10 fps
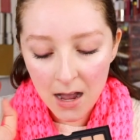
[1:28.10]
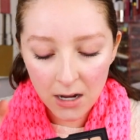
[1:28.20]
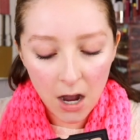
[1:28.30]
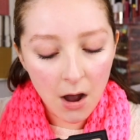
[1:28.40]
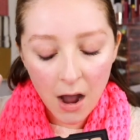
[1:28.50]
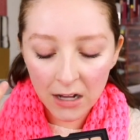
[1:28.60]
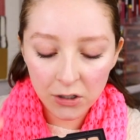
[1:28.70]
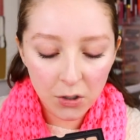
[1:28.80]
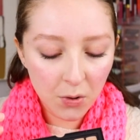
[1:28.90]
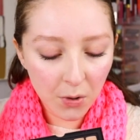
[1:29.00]

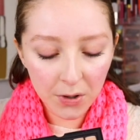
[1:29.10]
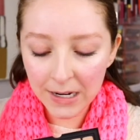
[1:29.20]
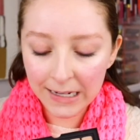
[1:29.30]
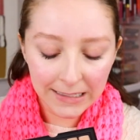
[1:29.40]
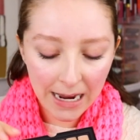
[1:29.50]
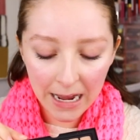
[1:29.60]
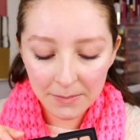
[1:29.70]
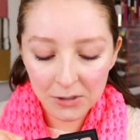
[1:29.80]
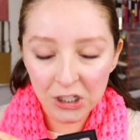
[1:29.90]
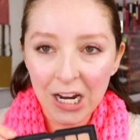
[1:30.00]
contouring
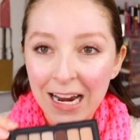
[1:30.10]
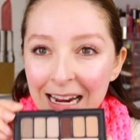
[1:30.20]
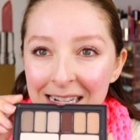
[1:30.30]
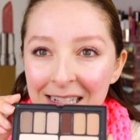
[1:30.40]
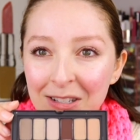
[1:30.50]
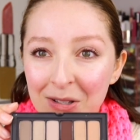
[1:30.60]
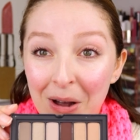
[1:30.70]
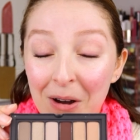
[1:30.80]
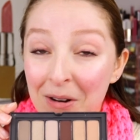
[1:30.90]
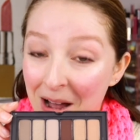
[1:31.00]
type shades,
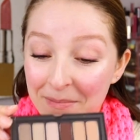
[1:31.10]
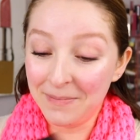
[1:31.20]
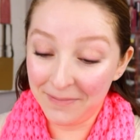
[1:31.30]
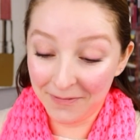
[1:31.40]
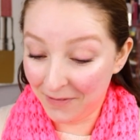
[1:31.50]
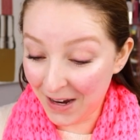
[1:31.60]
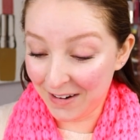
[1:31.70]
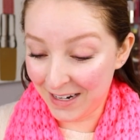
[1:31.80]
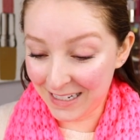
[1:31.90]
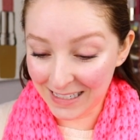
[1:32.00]
so I'm
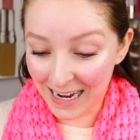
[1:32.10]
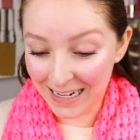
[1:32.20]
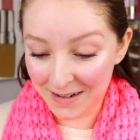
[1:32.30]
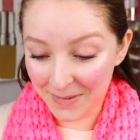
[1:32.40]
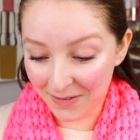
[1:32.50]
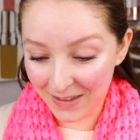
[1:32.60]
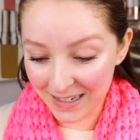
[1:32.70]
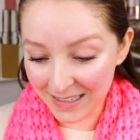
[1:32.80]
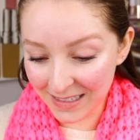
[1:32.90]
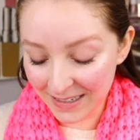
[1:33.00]
very excited about
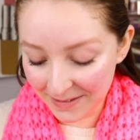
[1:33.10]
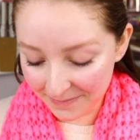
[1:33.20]
this.